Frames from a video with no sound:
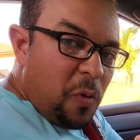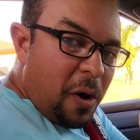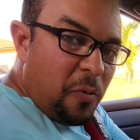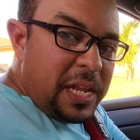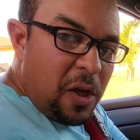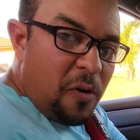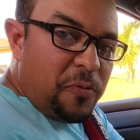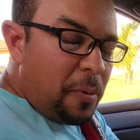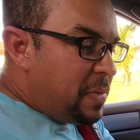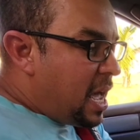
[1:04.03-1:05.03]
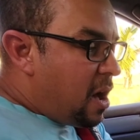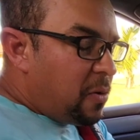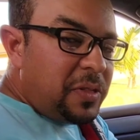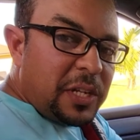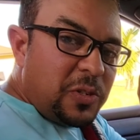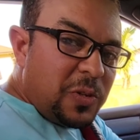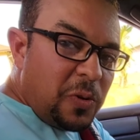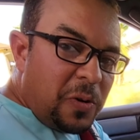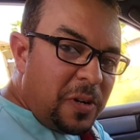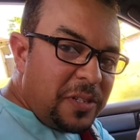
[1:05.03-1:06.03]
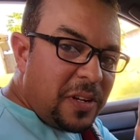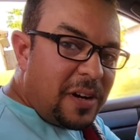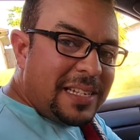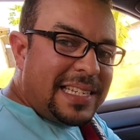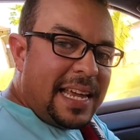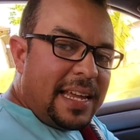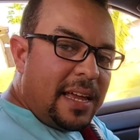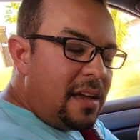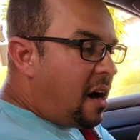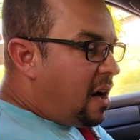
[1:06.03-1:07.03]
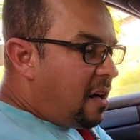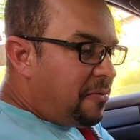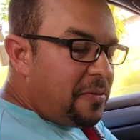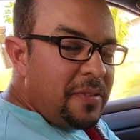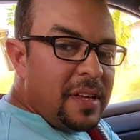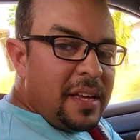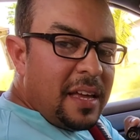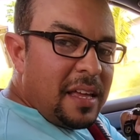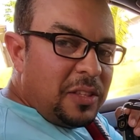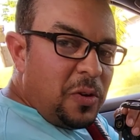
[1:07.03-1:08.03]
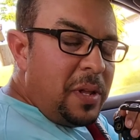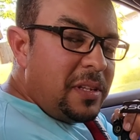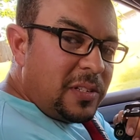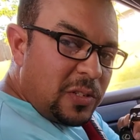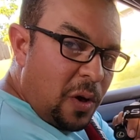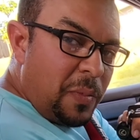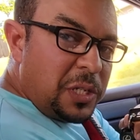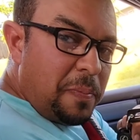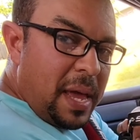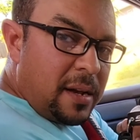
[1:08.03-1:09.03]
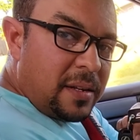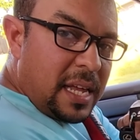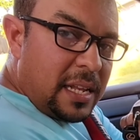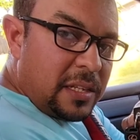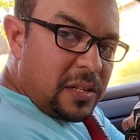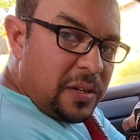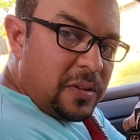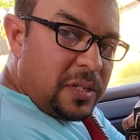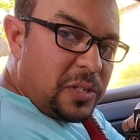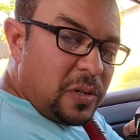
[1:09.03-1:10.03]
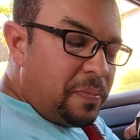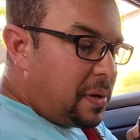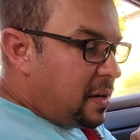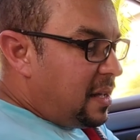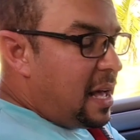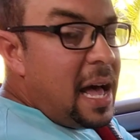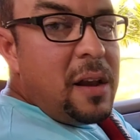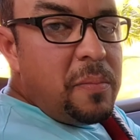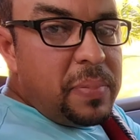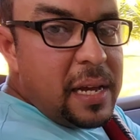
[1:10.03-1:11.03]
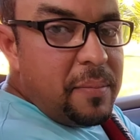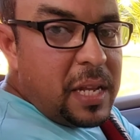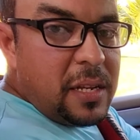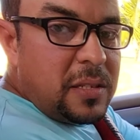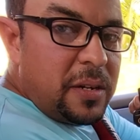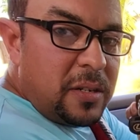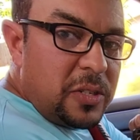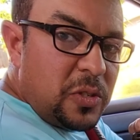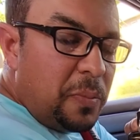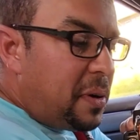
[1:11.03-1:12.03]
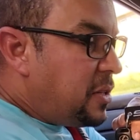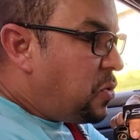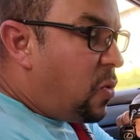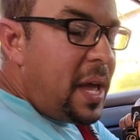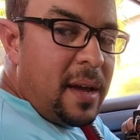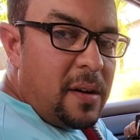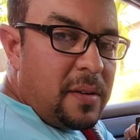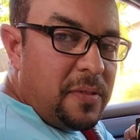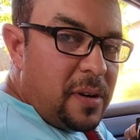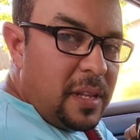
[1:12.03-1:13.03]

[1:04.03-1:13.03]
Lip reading: what we know from now, the Soarers are taking off, doing so much better than the Toyota Supra. I don't blame it. The Toyota Supra is way out of our